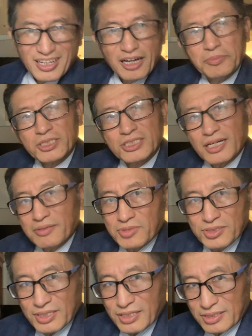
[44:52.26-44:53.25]
How much time do
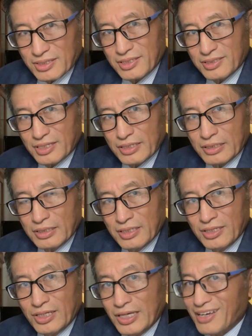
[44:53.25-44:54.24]
you think it's going to take?
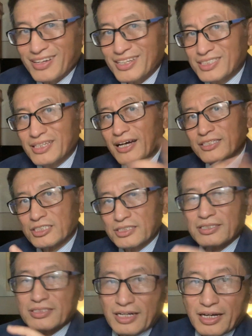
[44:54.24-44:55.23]
And it's not just
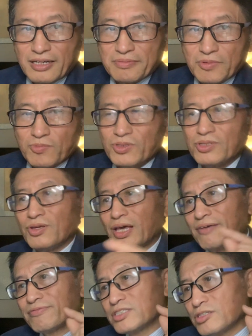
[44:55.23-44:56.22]
the time. When you
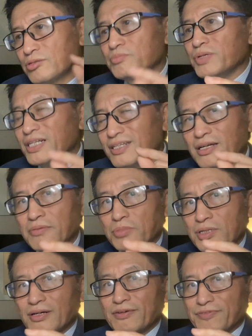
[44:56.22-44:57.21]
have too many
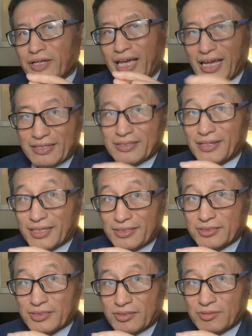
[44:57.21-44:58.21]
number of
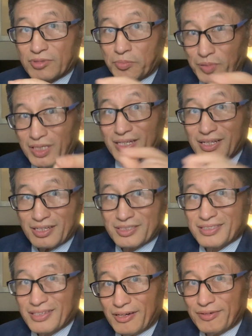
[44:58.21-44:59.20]
handlings repeating
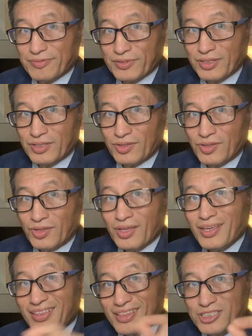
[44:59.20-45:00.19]
itself,
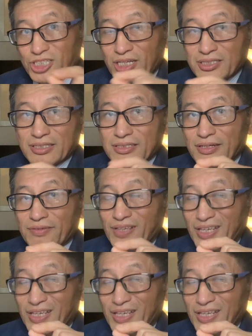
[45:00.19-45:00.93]
the chances of